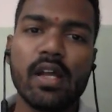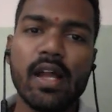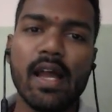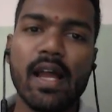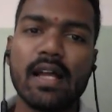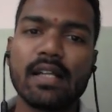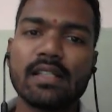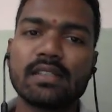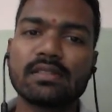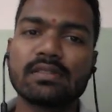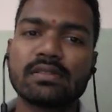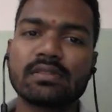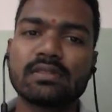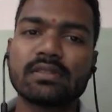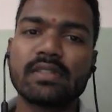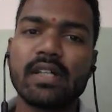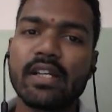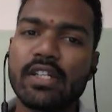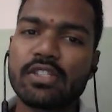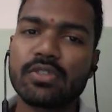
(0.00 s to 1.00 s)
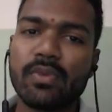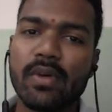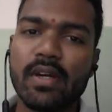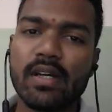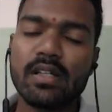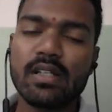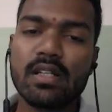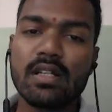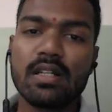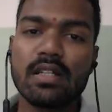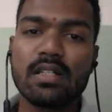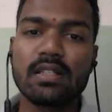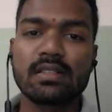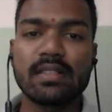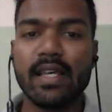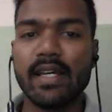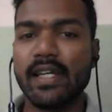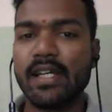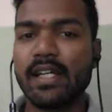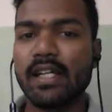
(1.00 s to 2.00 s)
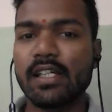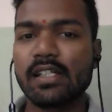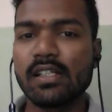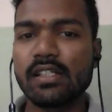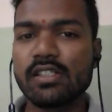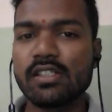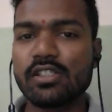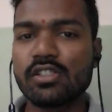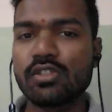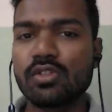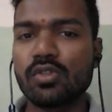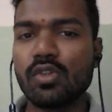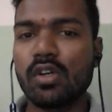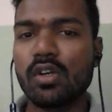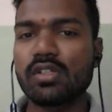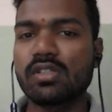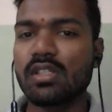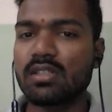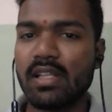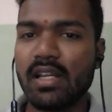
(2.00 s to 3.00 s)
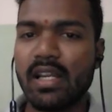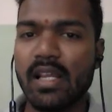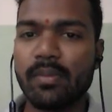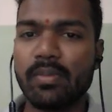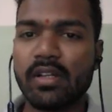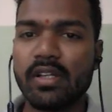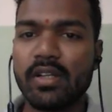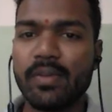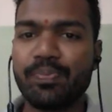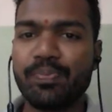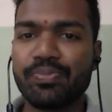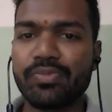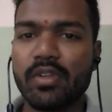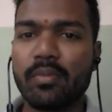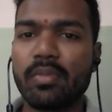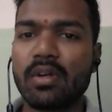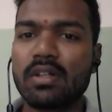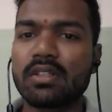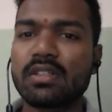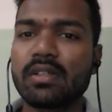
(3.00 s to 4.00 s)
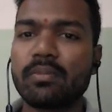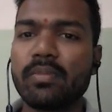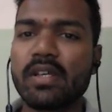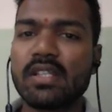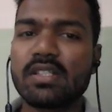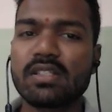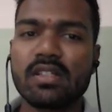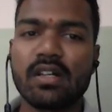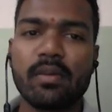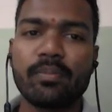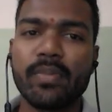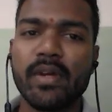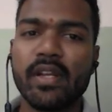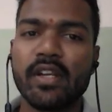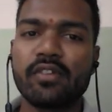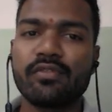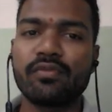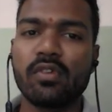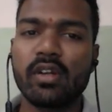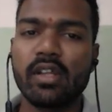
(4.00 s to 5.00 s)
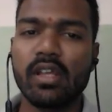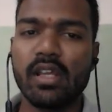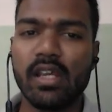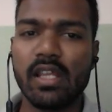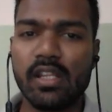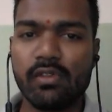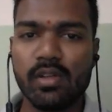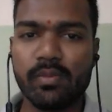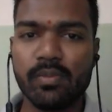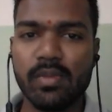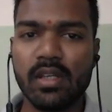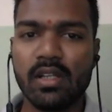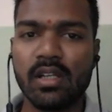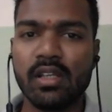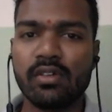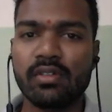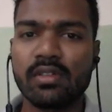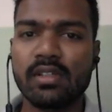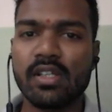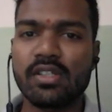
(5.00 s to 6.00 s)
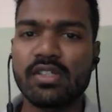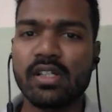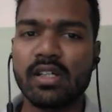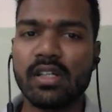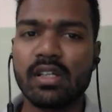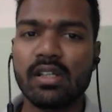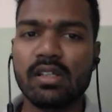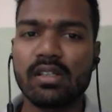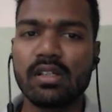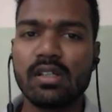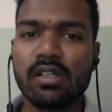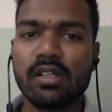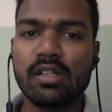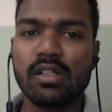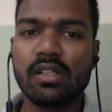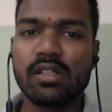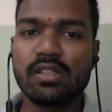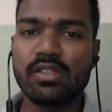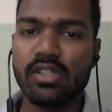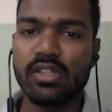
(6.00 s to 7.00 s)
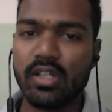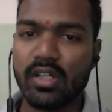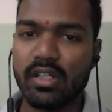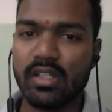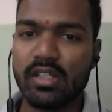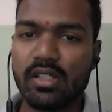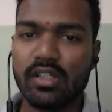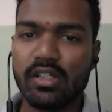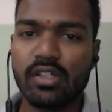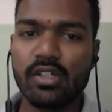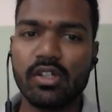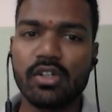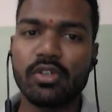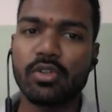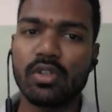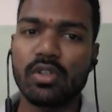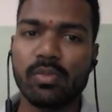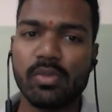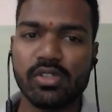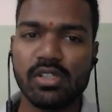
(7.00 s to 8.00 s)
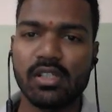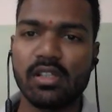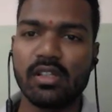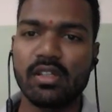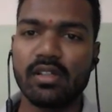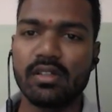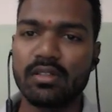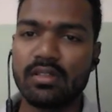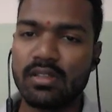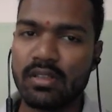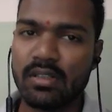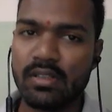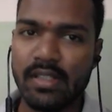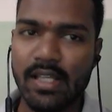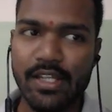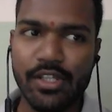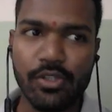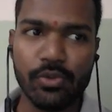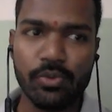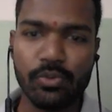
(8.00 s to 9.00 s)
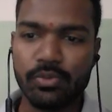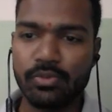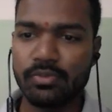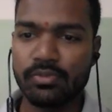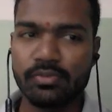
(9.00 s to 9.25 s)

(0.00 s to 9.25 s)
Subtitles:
And that is why scikit-learn is not just a library, but the best companion for anyone beginning their journey into the machine learning. Thank you.